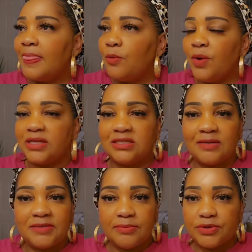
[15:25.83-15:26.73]
what,
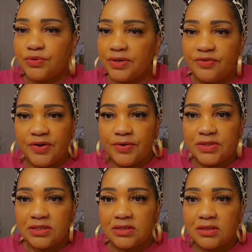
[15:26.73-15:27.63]
September
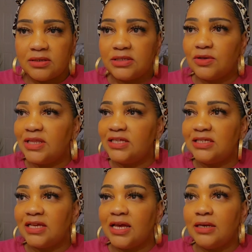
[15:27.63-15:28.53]
21st? So let's
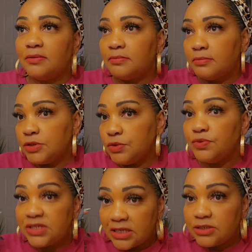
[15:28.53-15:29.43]
say you
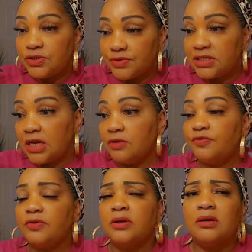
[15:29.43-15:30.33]
said to
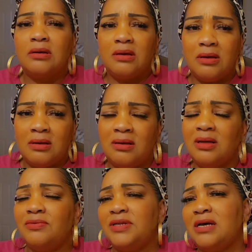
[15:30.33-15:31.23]
yourself,
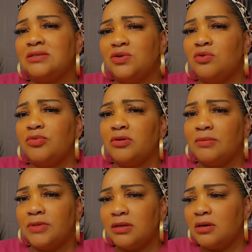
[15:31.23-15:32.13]
oh, in October,
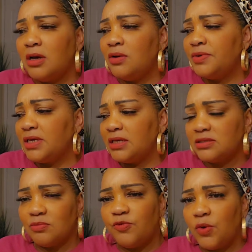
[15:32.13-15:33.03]
I'm going to go and get
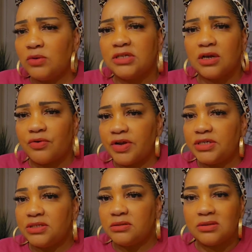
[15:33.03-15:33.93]
some fall
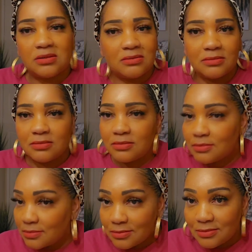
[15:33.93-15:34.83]
decorations.
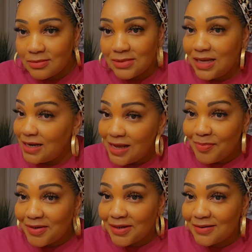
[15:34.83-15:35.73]
Not
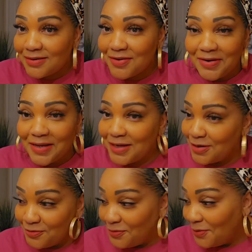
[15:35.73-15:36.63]
happening. You're not
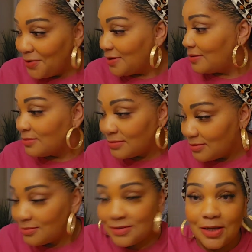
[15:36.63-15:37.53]
getting fall.
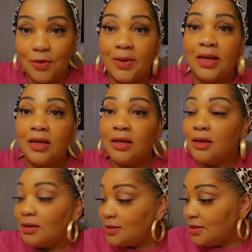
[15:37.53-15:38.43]
So,
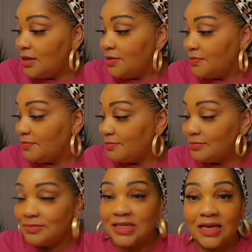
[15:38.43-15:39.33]
you know,
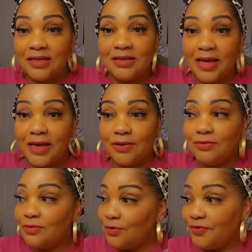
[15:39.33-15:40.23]
Get it now
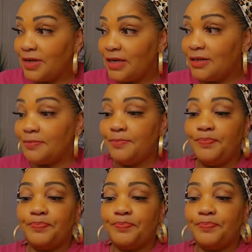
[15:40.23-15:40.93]
or forget it.